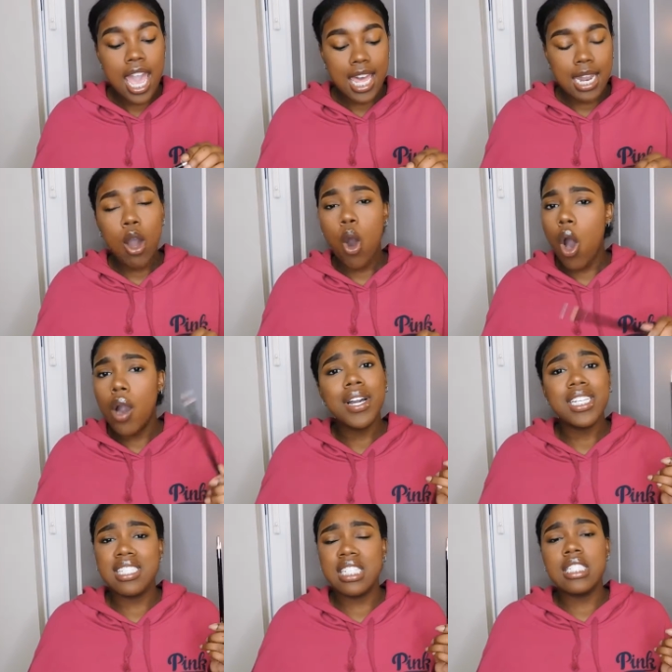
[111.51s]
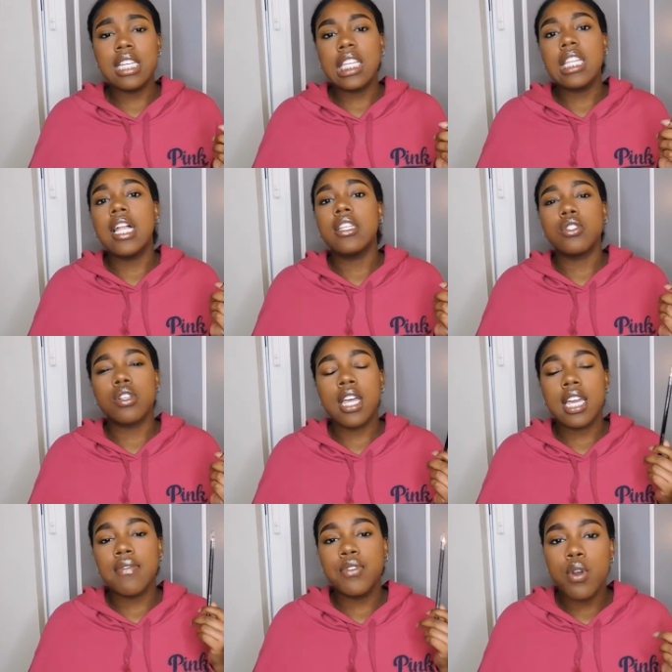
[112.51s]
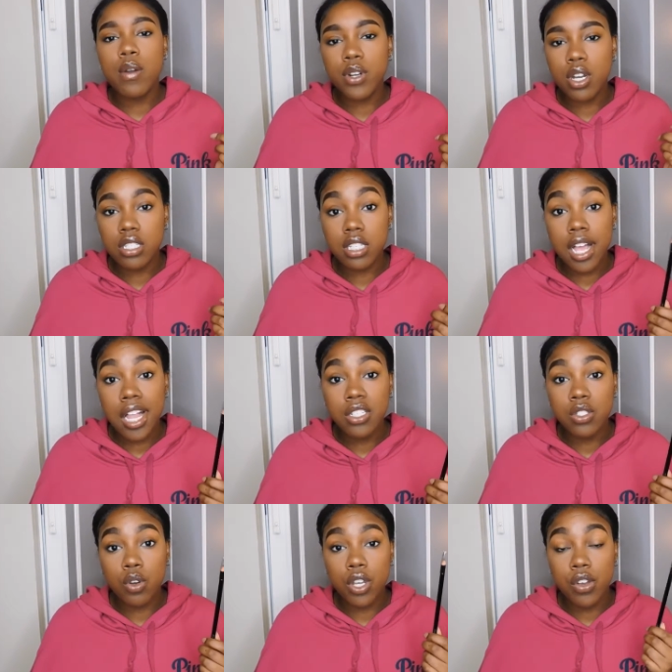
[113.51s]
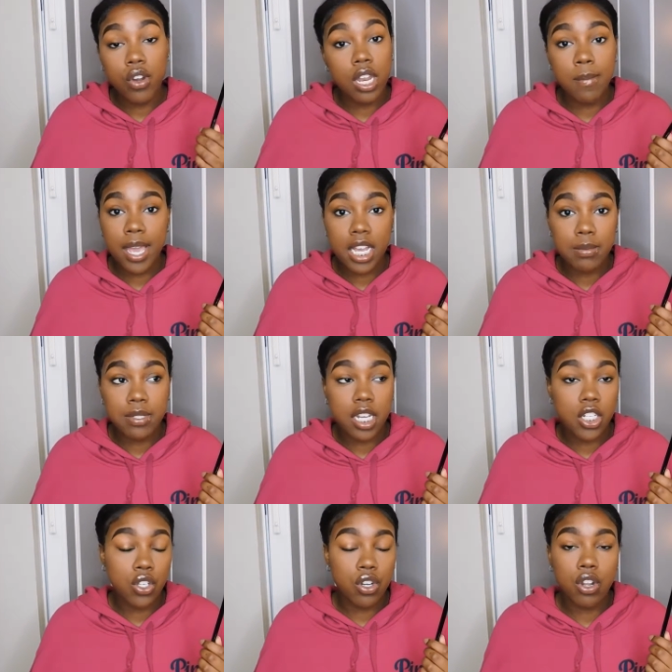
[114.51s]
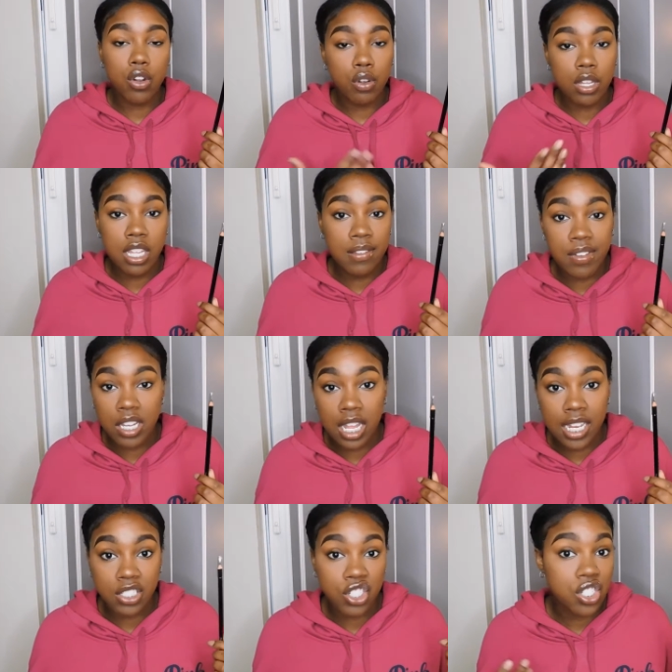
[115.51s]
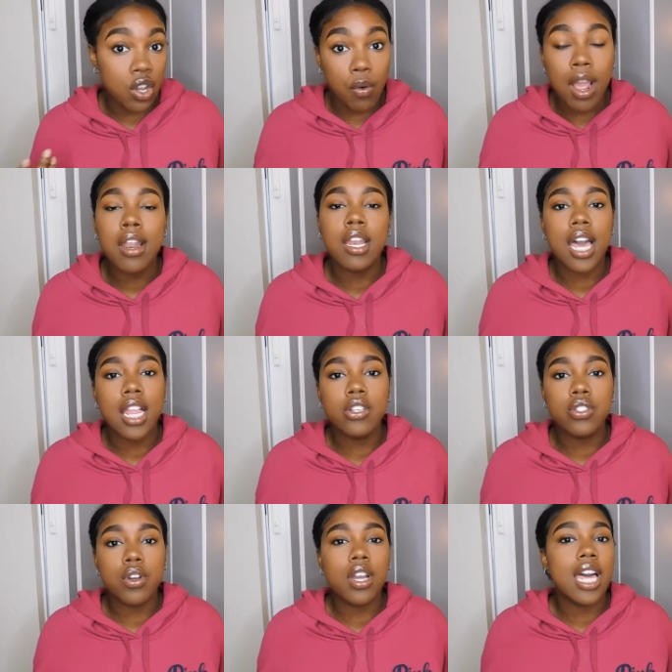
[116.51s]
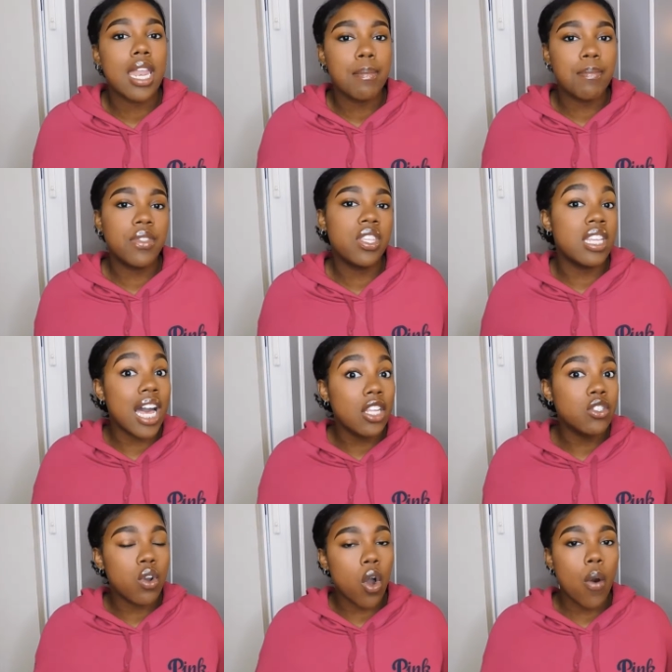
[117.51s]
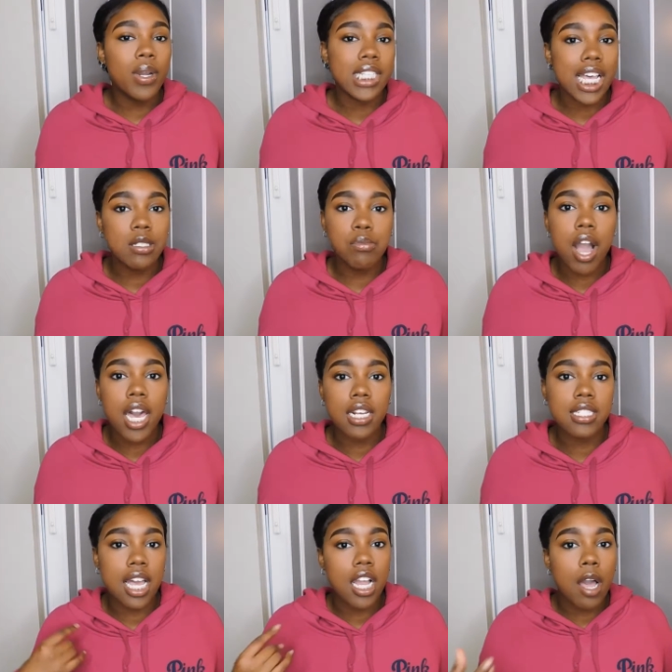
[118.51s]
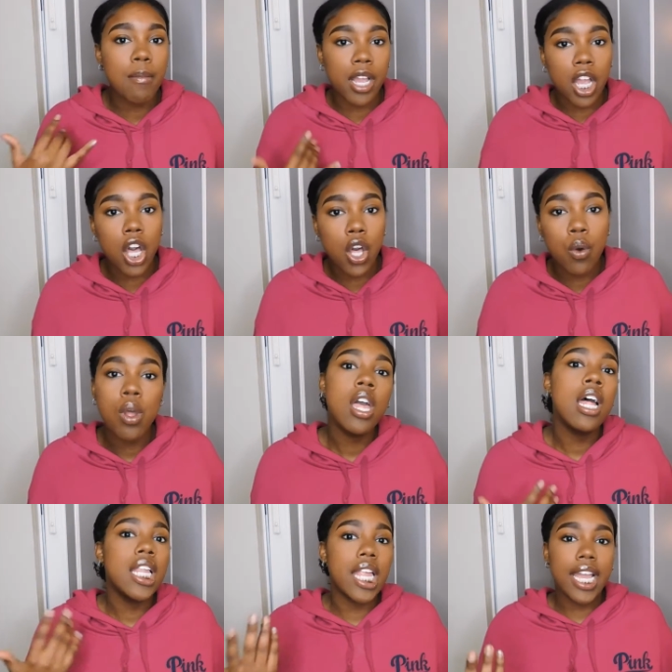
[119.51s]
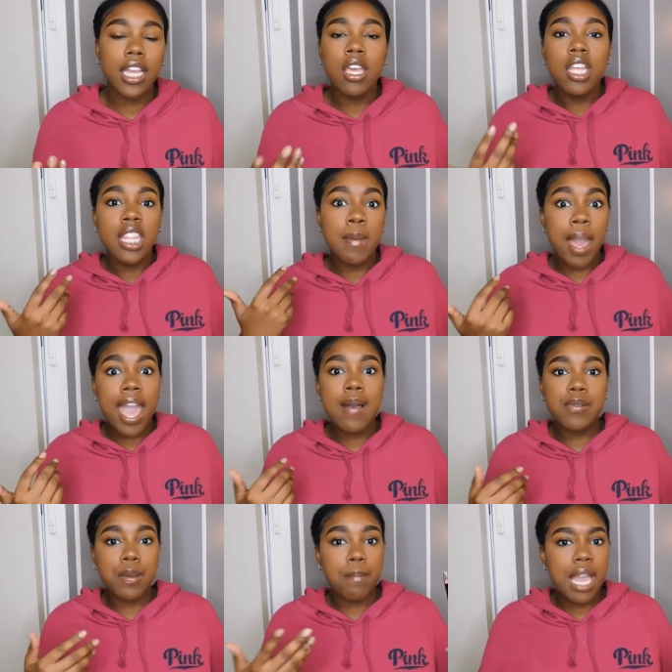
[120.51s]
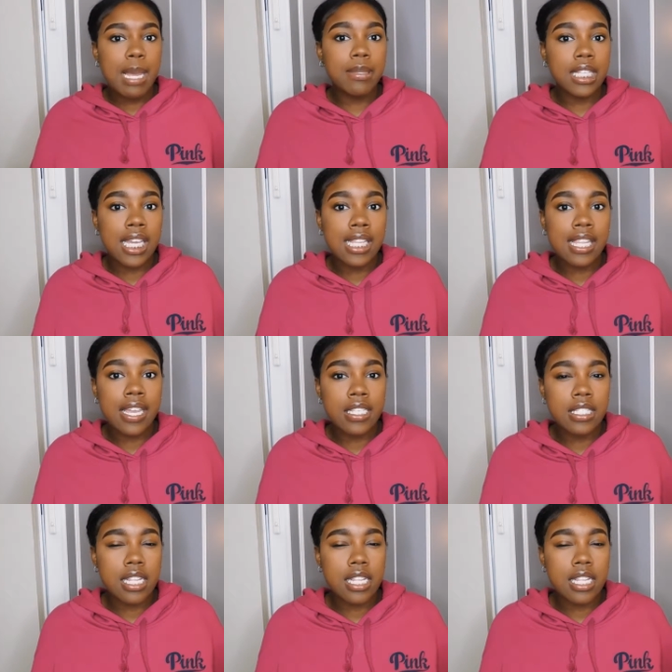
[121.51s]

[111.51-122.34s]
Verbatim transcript: and I always see these at the dollar store. Like if you ever go to the dollar store, you go in the makeup section or even like just around the dollar store, a lot of the dollar store always has products that come and go. Like they might have some Maybelline things